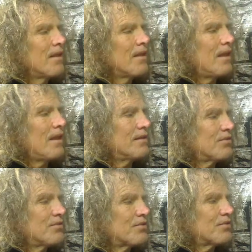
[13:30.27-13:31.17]
And
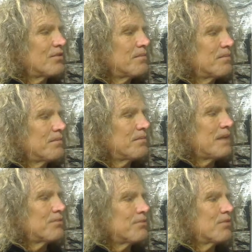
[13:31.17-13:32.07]
so it's going to be
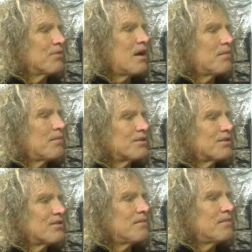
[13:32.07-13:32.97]
able to accomplish
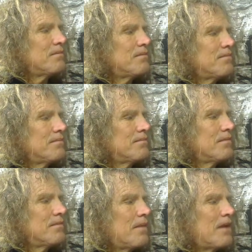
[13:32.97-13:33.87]
some
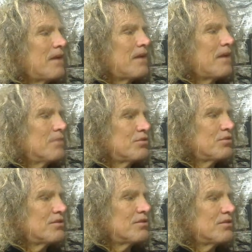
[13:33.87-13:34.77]
amount of
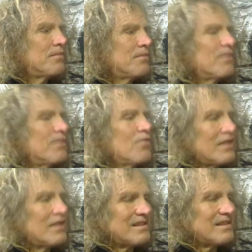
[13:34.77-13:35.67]
motion before
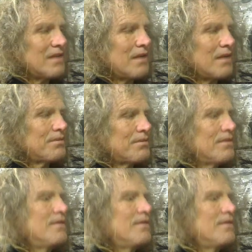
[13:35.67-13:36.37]
it stopped.